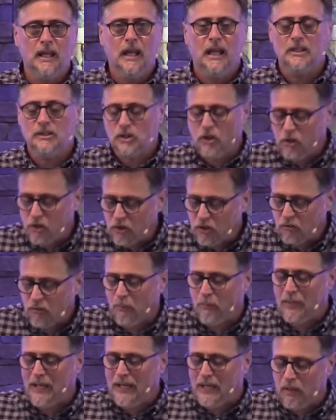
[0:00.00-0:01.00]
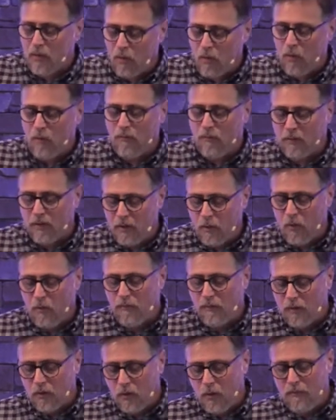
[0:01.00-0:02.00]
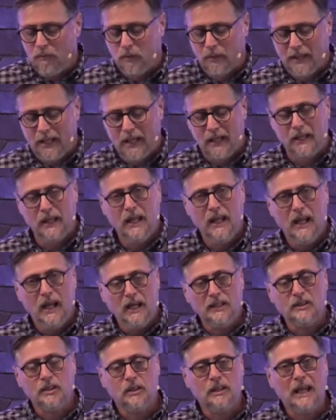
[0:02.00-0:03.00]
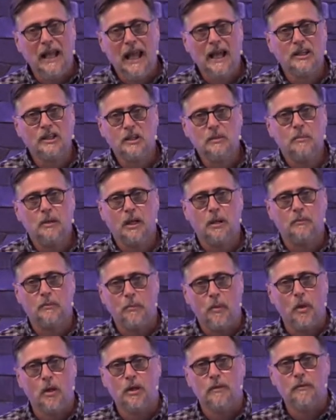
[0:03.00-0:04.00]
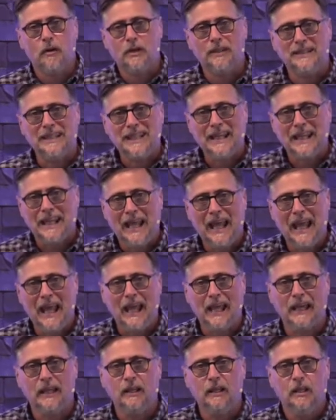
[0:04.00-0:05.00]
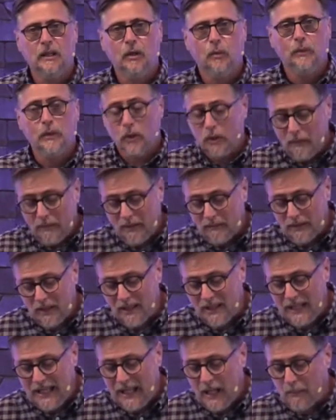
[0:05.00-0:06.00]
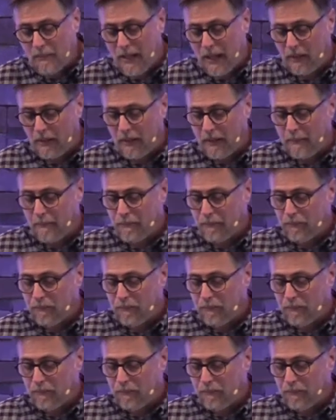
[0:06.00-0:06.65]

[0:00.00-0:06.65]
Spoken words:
is to just repeat over and over and over again until it actually becomes part of our DNA. We don't even have to think about it.